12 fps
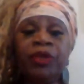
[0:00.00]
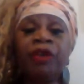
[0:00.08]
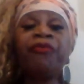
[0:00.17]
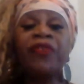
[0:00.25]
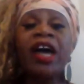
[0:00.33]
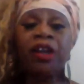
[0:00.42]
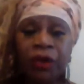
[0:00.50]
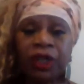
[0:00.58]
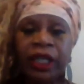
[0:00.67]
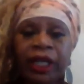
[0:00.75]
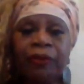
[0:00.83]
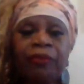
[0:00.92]

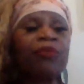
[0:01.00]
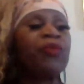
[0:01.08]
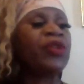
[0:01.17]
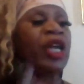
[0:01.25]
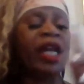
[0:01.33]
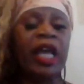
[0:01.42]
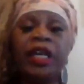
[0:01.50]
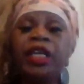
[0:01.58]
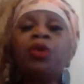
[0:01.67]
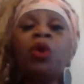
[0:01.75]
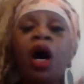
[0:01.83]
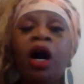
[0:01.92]
federally than
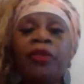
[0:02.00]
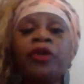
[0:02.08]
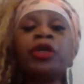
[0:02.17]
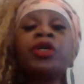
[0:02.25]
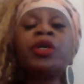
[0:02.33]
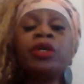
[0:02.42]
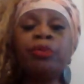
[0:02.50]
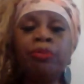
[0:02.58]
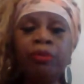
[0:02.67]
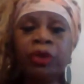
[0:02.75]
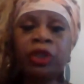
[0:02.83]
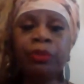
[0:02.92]
any other
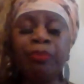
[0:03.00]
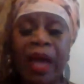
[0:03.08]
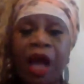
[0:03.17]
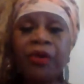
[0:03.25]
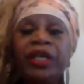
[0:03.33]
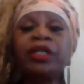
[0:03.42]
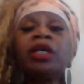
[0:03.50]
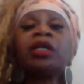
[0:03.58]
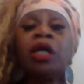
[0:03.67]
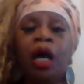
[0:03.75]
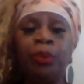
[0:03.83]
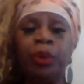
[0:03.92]
married
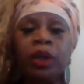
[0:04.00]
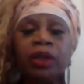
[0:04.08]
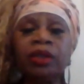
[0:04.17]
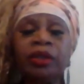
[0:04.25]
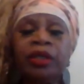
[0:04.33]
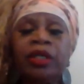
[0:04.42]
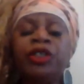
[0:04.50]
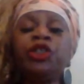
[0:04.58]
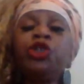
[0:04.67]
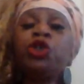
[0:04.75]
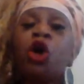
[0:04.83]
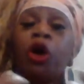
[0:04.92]
couple.
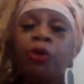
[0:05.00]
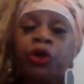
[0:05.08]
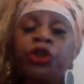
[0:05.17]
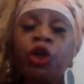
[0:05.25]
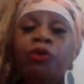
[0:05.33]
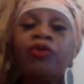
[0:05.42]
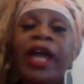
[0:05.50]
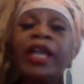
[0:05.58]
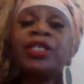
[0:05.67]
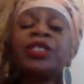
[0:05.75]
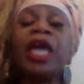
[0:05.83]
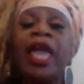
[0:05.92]
Your
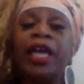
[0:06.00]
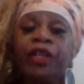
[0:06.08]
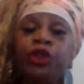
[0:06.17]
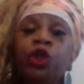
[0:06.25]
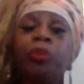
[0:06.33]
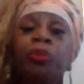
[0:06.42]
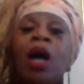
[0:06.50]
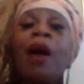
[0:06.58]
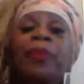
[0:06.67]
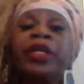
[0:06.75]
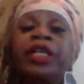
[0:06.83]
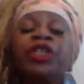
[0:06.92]
rights and your
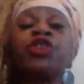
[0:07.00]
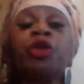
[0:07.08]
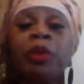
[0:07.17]
property should